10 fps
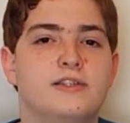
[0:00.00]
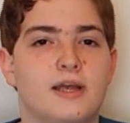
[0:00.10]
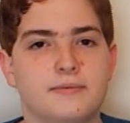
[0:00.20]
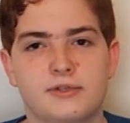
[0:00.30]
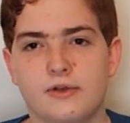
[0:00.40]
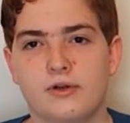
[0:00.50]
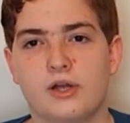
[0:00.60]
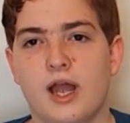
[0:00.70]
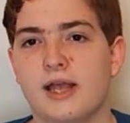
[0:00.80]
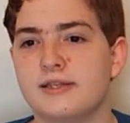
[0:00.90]

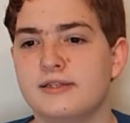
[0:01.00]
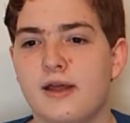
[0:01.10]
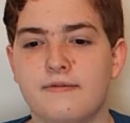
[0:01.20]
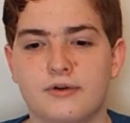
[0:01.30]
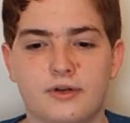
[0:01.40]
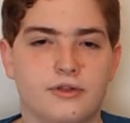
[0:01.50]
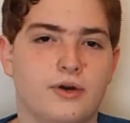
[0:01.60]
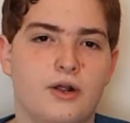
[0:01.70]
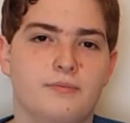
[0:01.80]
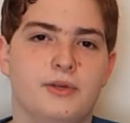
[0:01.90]
Samsung has never
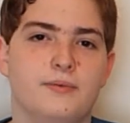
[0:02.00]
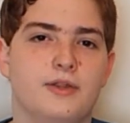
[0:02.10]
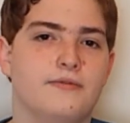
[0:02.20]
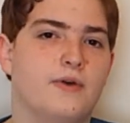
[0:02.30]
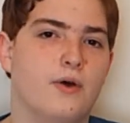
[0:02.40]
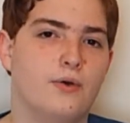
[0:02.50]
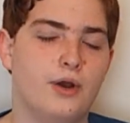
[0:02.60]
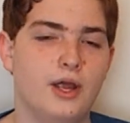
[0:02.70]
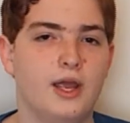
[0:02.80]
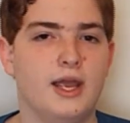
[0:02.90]
enthralled me with a
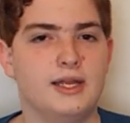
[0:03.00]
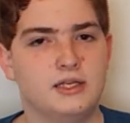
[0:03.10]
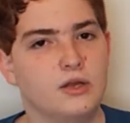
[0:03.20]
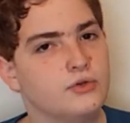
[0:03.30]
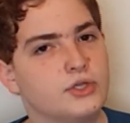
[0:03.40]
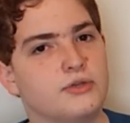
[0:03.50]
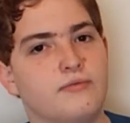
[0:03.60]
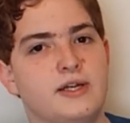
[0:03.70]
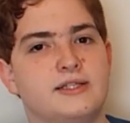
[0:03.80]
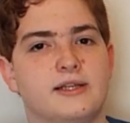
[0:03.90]
phone until
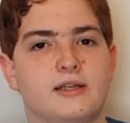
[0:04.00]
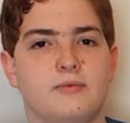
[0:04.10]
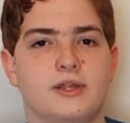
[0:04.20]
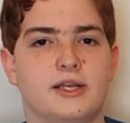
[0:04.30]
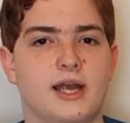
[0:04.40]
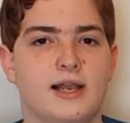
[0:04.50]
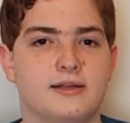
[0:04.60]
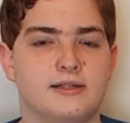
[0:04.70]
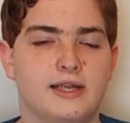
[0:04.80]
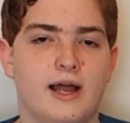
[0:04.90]
just recently with the
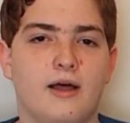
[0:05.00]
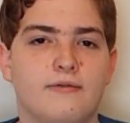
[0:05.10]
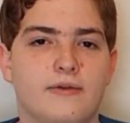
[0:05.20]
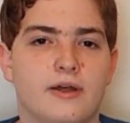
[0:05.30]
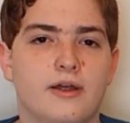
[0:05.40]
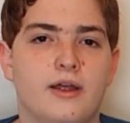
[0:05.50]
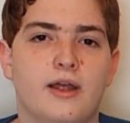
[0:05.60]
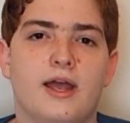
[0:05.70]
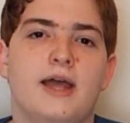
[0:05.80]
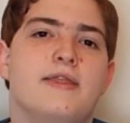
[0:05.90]
Galaxy Alpha,
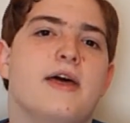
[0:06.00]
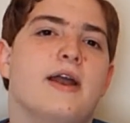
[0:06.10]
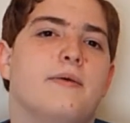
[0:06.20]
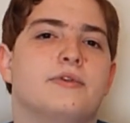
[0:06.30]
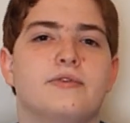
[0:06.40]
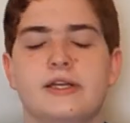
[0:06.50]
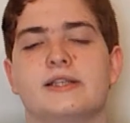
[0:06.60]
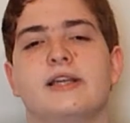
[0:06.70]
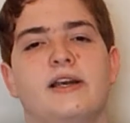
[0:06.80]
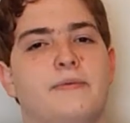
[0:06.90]
and then I was
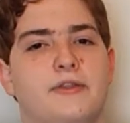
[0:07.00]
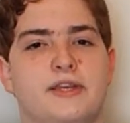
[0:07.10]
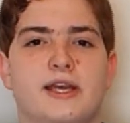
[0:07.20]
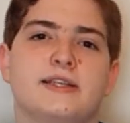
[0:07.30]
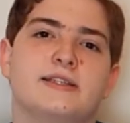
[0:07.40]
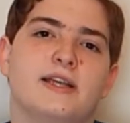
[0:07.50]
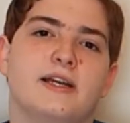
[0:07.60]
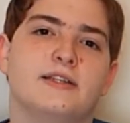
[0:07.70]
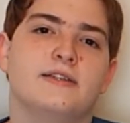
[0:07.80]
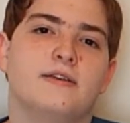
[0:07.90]
really excited about the
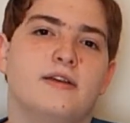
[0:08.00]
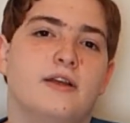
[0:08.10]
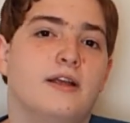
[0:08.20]
S6.